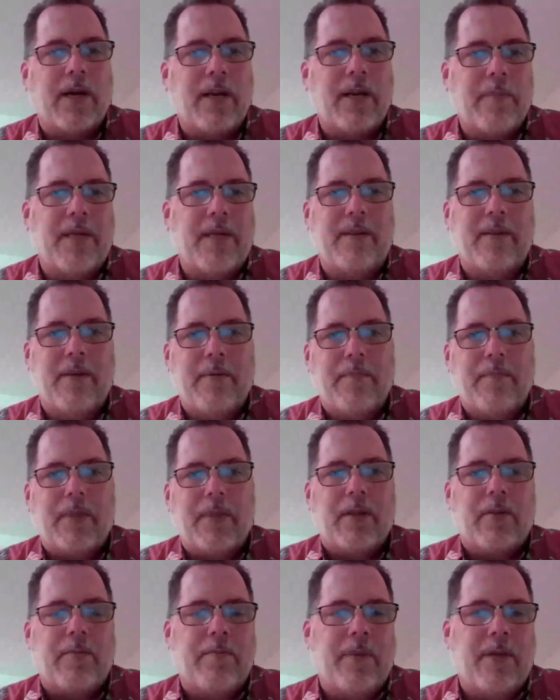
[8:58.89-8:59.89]
I mean,
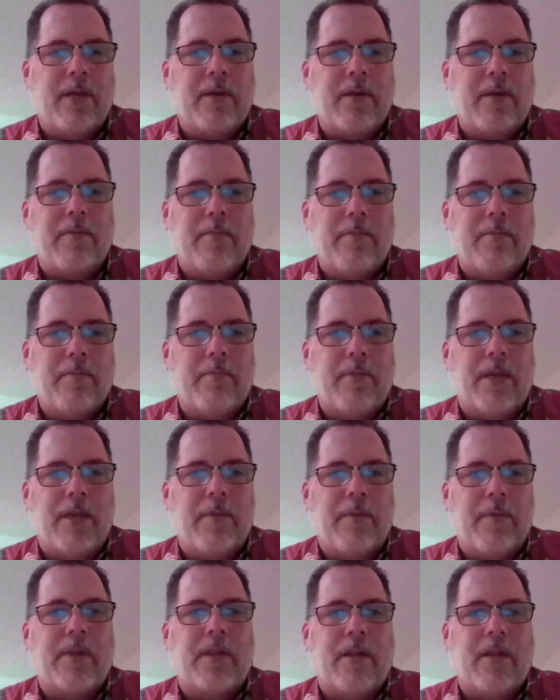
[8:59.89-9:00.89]
being
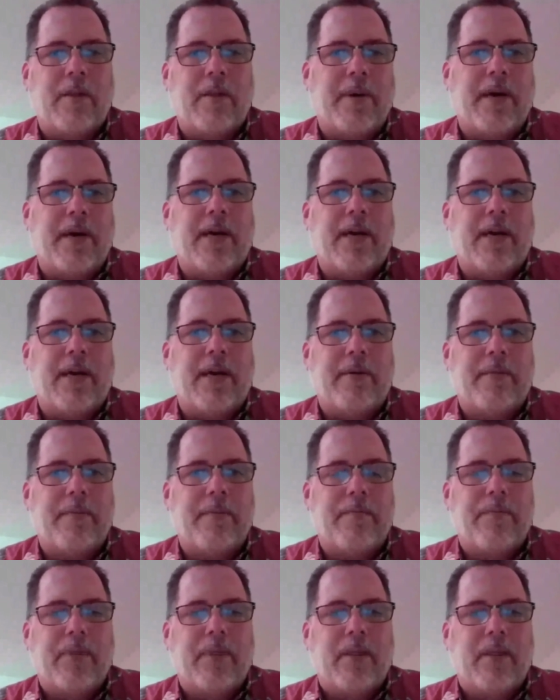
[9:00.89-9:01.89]
manipulated by
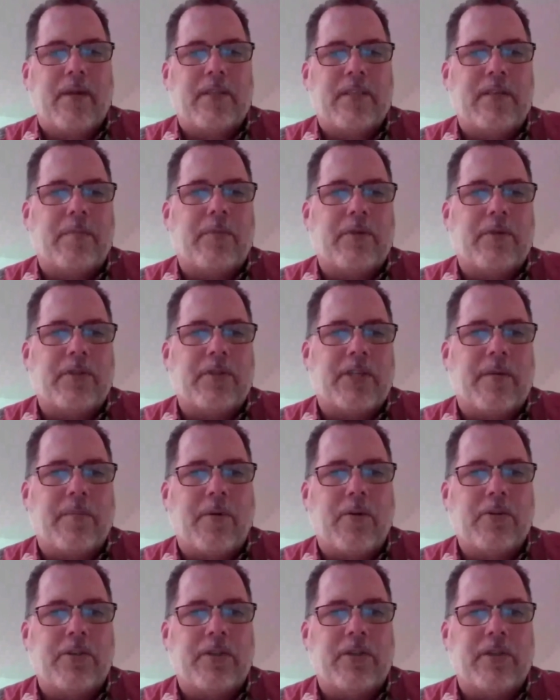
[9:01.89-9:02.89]
symbols and
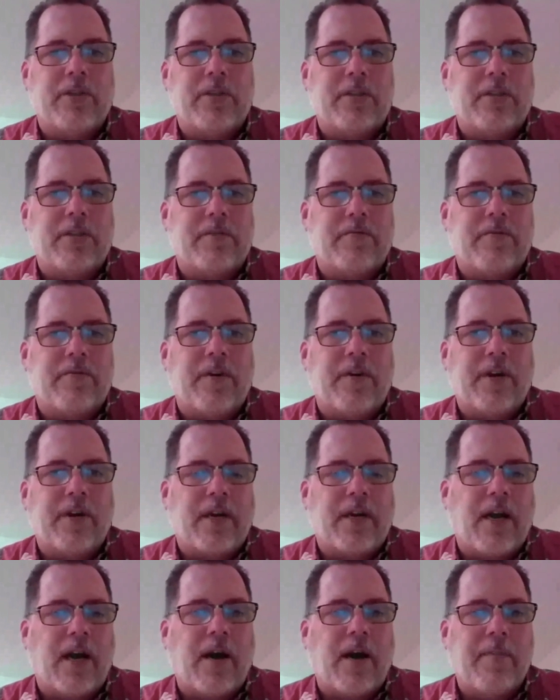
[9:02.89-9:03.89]
emotions is a very
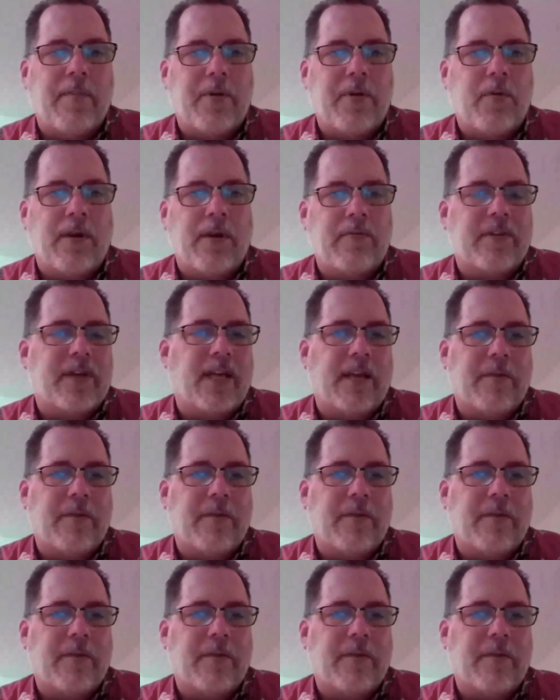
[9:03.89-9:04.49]
common way of getting